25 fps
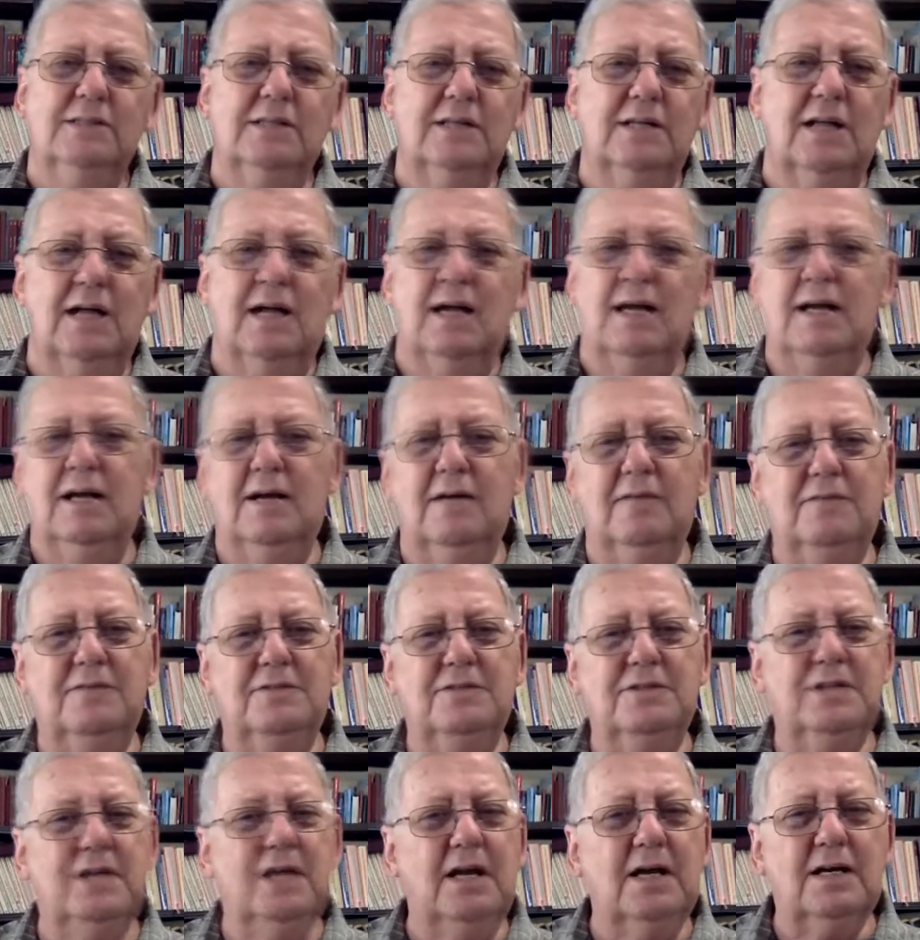and I have
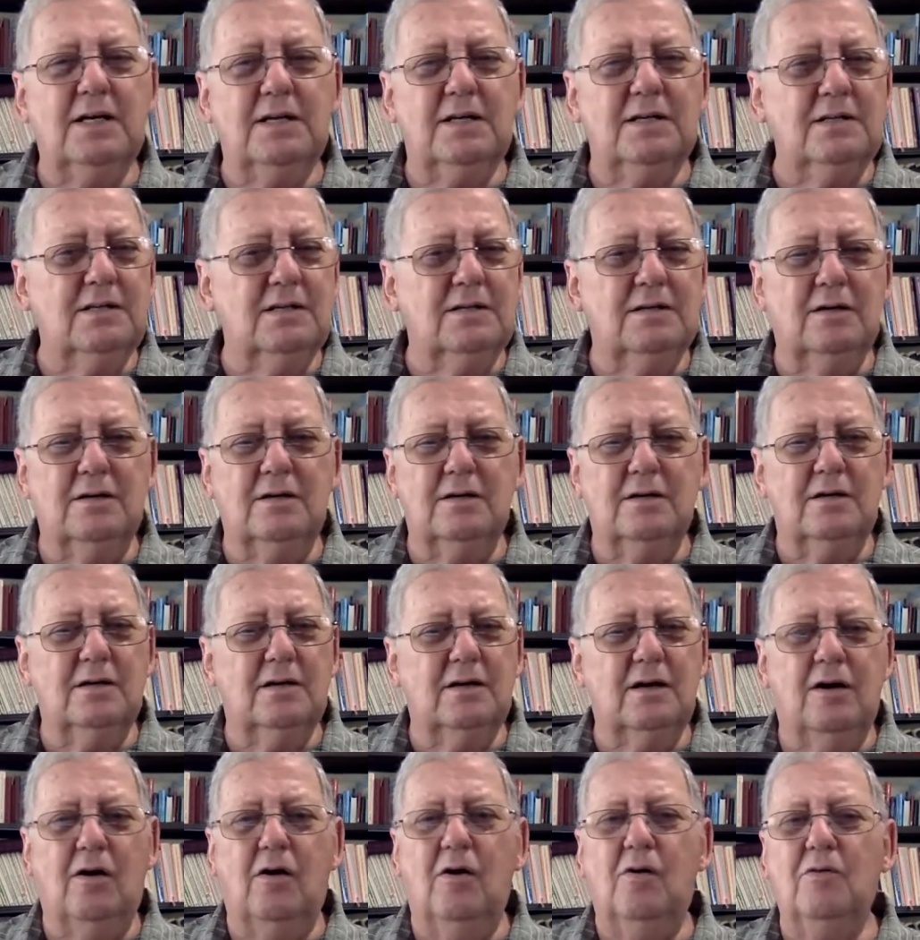checked
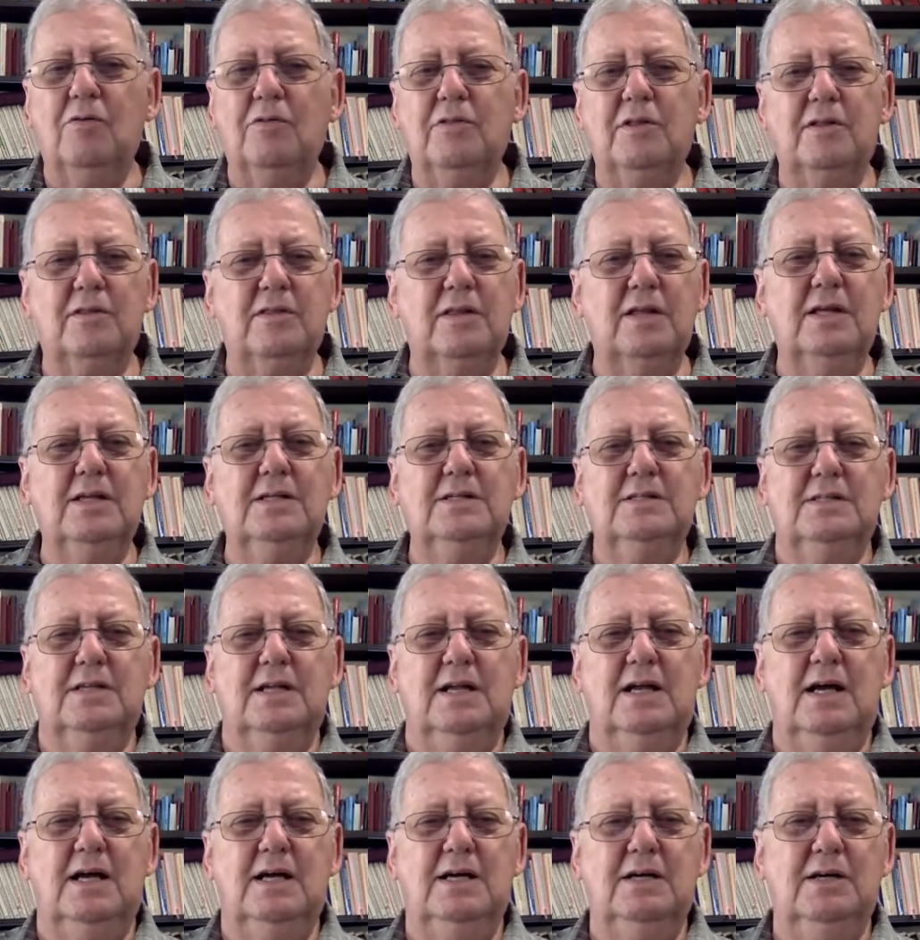all the things that
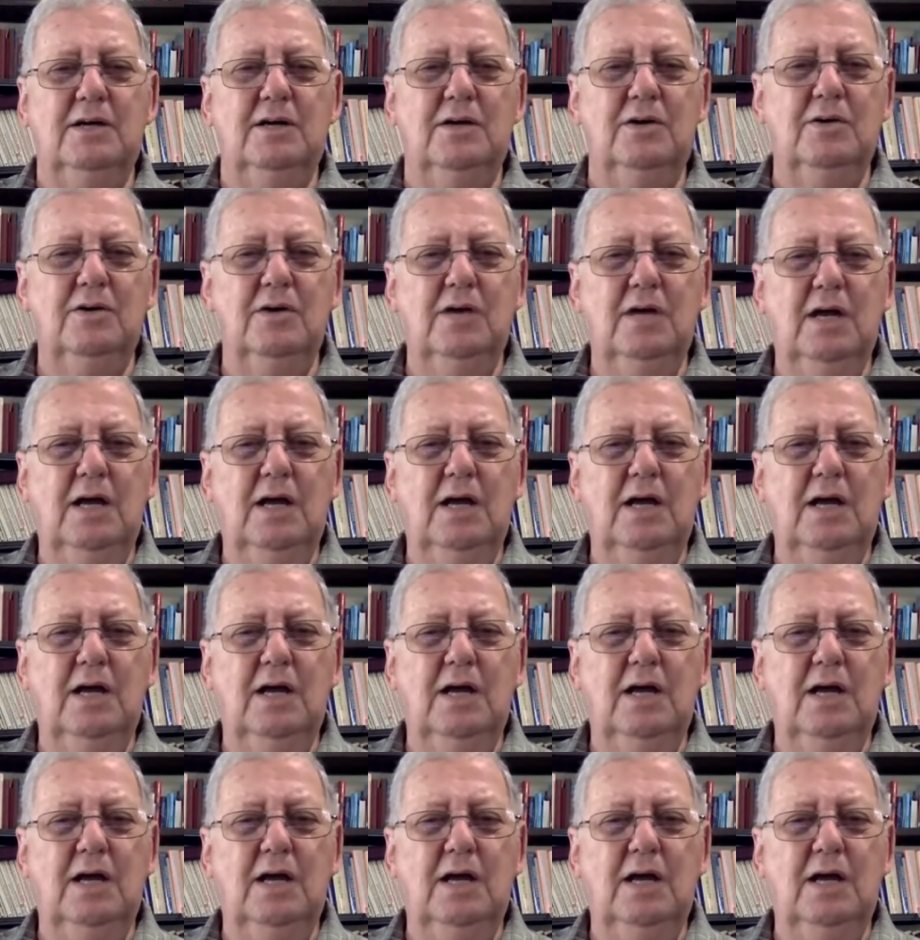I know.